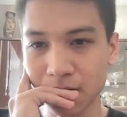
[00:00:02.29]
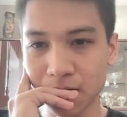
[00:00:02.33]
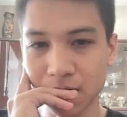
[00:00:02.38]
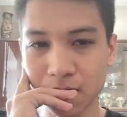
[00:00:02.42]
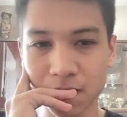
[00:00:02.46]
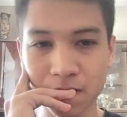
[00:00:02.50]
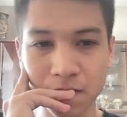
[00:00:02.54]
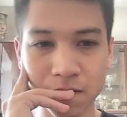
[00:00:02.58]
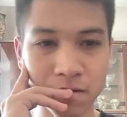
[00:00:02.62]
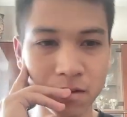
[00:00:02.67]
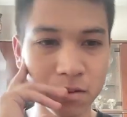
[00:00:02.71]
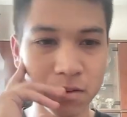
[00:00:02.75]

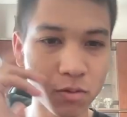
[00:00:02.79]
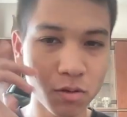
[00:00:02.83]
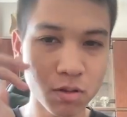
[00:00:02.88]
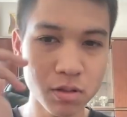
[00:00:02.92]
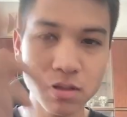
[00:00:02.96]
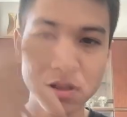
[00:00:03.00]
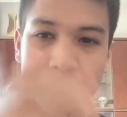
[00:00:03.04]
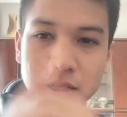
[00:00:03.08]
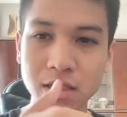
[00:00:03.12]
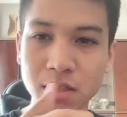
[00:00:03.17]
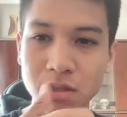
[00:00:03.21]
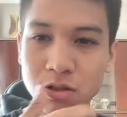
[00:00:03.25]
if you
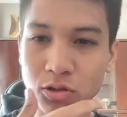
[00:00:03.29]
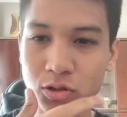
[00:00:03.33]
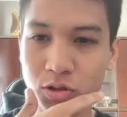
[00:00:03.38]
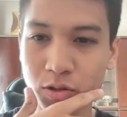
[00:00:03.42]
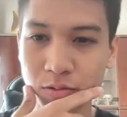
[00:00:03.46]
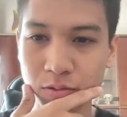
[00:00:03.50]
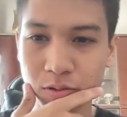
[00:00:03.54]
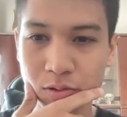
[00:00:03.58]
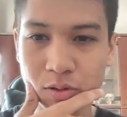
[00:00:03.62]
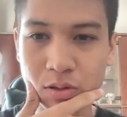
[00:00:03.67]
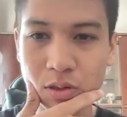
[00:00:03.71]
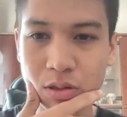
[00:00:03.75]
want, I can show
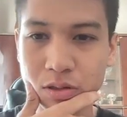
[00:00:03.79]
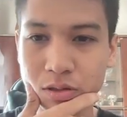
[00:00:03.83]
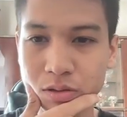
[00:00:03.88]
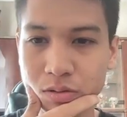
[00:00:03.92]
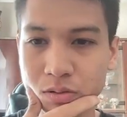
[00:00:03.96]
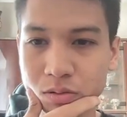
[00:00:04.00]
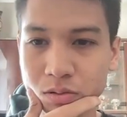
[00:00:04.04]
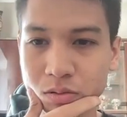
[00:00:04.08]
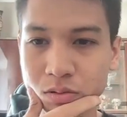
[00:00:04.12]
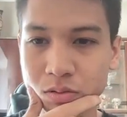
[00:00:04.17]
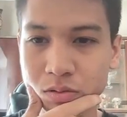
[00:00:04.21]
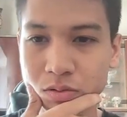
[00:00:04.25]
you the
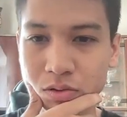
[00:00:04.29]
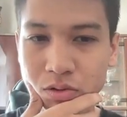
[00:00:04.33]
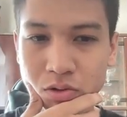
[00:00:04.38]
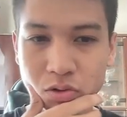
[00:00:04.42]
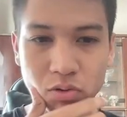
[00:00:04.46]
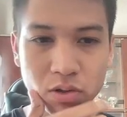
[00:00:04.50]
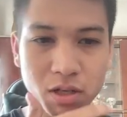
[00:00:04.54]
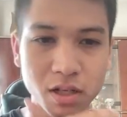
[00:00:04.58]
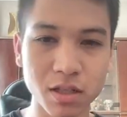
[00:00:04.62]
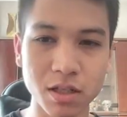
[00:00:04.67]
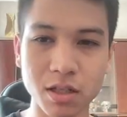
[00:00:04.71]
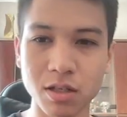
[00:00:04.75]

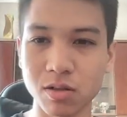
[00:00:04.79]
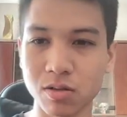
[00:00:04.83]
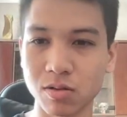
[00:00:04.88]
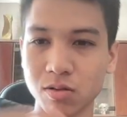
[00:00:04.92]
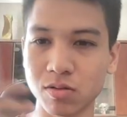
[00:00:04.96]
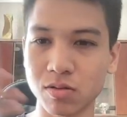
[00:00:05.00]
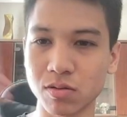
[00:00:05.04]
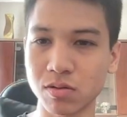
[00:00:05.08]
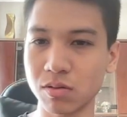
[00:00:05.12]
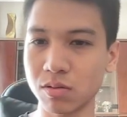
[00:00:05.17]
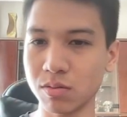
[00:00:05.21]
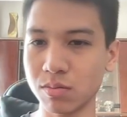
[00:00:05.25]

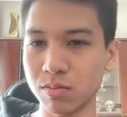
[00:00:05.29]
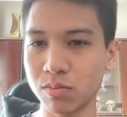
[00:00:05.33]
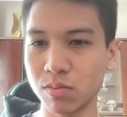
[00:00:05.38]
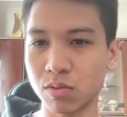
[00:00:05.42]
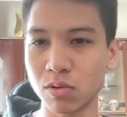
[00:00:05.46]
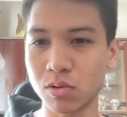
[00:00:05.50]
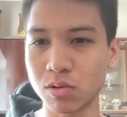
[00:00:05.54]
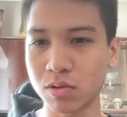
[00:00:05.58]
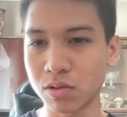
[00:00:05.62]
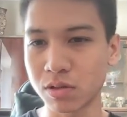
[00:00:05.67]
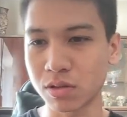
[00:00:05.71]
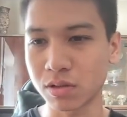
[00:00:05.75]
Trello
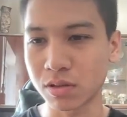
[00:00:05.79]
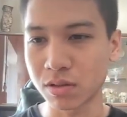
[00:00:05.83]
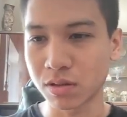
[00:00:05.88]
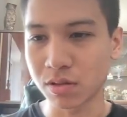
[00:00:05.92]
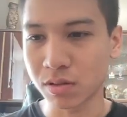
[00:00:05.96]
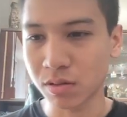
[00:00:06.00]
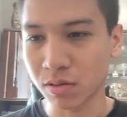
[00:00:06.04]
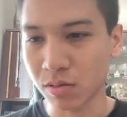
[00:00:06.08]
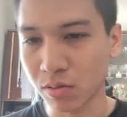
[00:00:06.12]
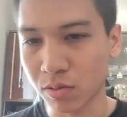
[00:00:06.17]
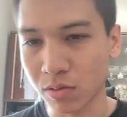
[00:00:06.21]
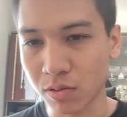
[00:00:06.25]
board,
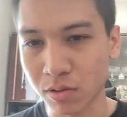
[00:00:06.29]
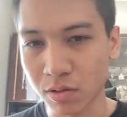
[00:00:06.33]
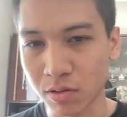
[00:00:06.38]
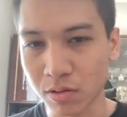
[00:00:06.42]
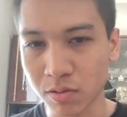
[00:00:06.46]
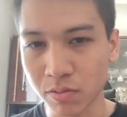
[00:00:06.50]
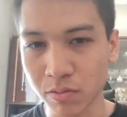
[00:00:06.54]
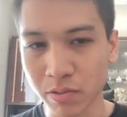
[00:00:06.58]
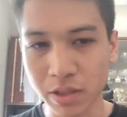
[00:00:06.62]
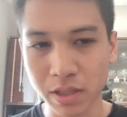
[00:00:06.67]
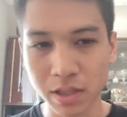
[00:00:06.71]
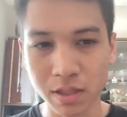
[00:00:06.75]
or
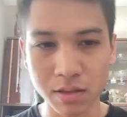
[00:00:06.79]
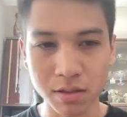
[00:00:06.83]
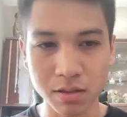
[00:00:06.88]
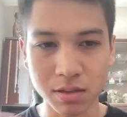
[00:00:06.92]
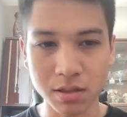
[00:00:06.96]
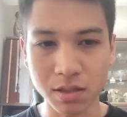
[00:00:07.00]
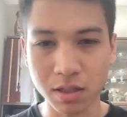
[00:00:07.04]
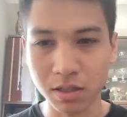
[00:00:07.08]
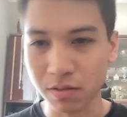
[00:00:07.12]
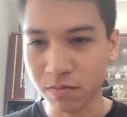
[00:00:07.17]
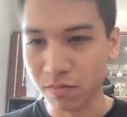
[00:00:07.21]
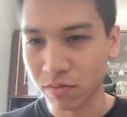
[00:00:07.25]
we can
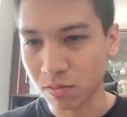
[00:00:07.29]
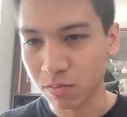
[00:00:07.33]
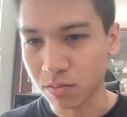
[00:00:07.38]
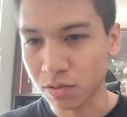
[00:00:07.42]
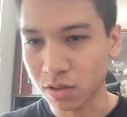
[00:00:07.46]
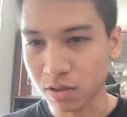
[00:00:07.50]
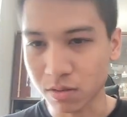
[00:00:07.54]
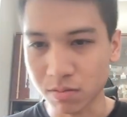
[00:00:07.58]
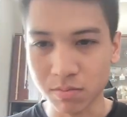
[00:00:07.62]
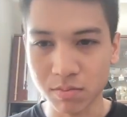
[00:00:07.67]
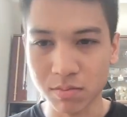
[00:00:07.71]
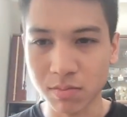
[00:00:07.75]
start from
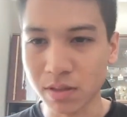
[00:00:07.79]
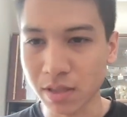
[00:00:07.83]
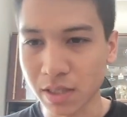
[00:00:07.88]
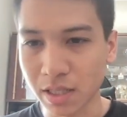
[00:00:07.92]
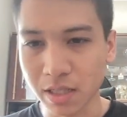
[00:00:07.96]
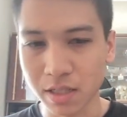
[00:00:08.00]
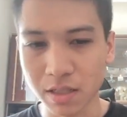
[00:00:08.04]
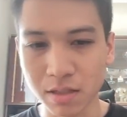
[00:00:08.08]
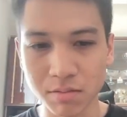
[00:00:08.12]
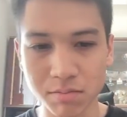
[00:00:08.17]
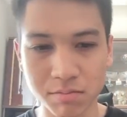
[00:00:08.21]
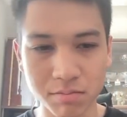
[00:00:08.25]
just
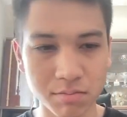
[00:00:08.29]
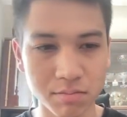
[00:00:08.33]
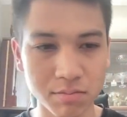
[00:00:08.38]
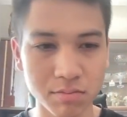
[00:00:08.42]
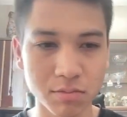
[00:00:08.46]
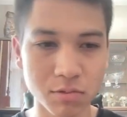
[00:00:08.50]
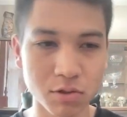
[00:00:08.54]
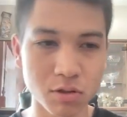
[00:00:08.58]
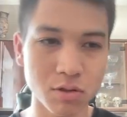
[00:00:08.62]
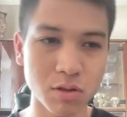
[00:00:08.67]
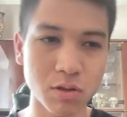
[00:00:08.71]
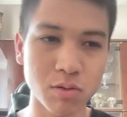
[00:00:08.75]
getting
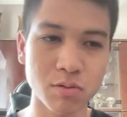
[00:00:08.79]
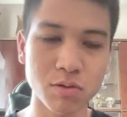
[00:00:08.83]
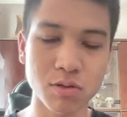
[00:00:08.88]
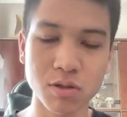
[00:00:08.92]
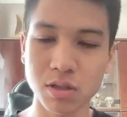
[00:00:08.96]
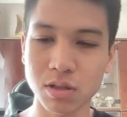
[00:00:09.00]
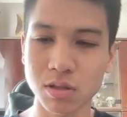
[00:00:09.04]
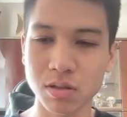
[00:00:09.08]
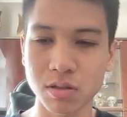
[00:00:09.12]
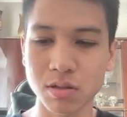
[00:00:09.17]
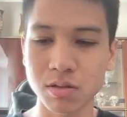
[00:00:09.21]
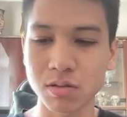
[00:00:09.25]
to know each
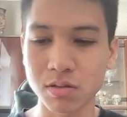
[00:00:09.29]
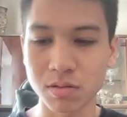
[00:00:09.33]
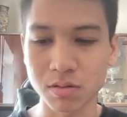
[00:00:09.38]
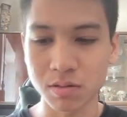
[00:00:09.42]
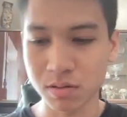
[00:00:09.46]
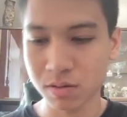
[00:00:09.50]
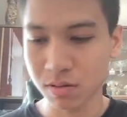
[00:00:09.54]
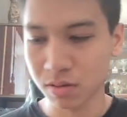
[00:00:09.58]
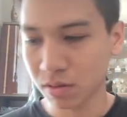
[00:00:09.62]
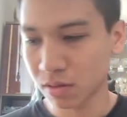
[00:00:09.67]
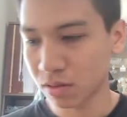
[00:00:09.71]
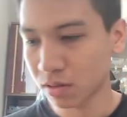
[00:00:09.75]
other,
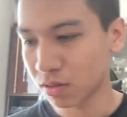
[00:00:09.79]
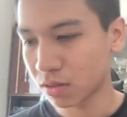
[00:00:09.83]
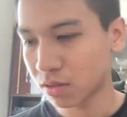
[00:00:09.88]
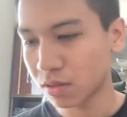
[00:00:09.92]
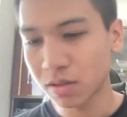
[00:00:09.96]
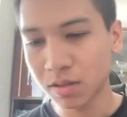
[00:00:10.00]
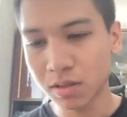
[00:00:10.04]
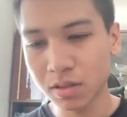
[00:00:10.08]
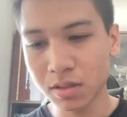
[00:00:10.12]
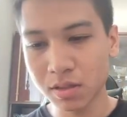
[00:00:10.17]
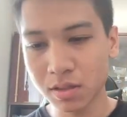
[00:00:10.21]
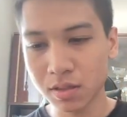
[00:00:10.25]

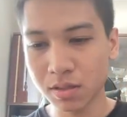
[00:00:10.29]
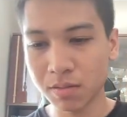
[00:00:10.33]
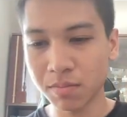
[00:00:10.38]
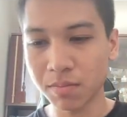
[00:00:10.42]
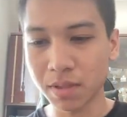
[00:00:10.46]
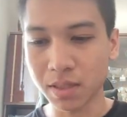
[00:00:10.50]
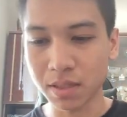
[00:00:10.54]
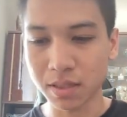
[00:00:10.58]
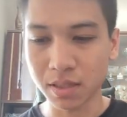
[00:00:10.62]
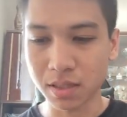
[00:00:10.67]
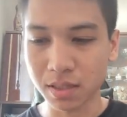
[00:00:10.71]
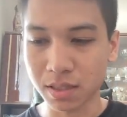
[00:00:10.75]

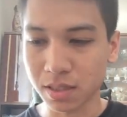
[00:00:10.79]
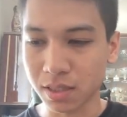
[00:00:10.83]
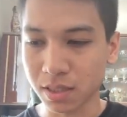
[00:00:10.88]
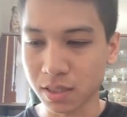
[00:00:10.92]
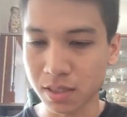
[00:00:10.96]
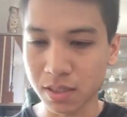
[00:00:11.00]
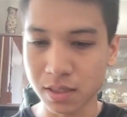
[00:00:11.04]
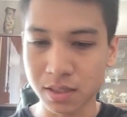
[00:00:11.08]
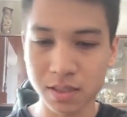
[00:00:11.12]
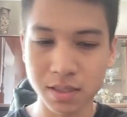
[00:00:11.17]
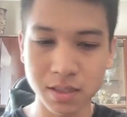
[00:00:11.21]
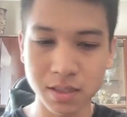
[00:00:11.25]
basically.